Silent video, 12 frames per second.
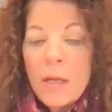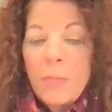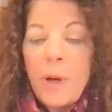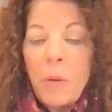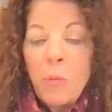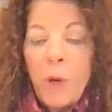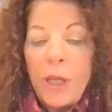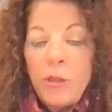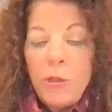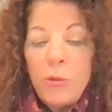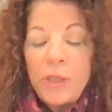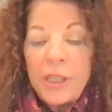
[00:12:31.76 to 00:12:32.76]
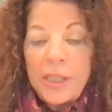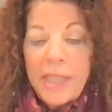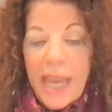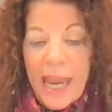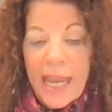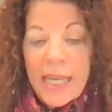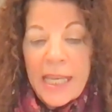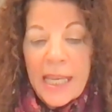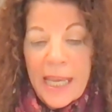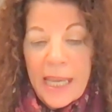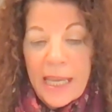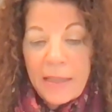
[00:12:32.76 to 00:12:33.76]
But when you stay
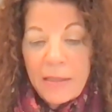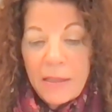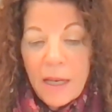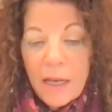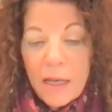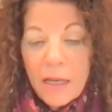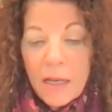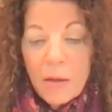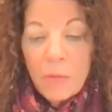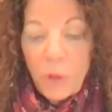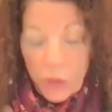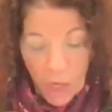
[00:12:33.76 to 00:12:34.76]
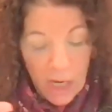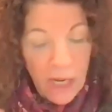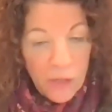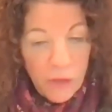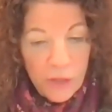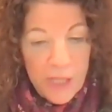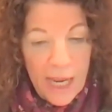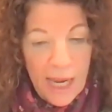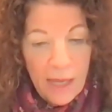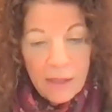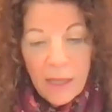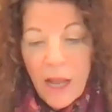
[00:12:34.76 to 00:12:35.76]
in, which I
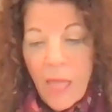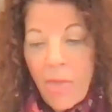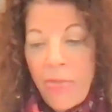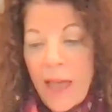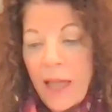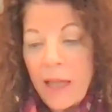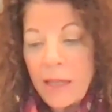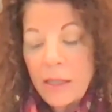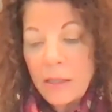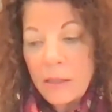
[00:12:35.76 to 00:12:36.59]
understand that